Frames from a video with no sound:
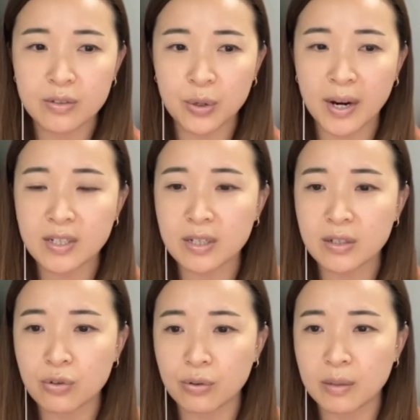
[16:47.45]
trying to
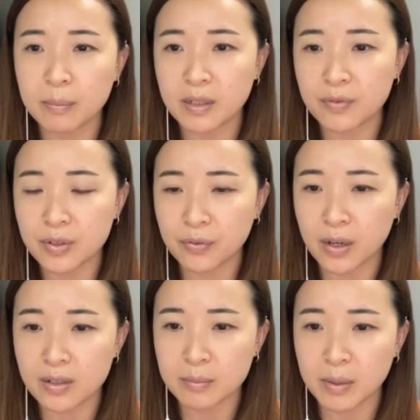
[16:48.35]
enjoy the benefits of
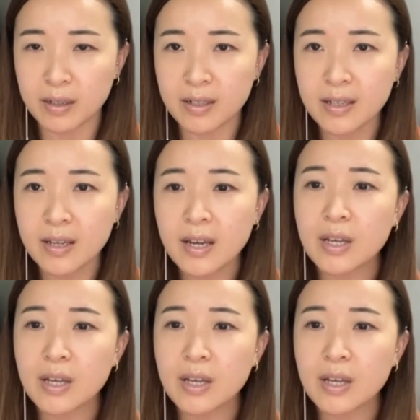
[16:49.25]
content marketing.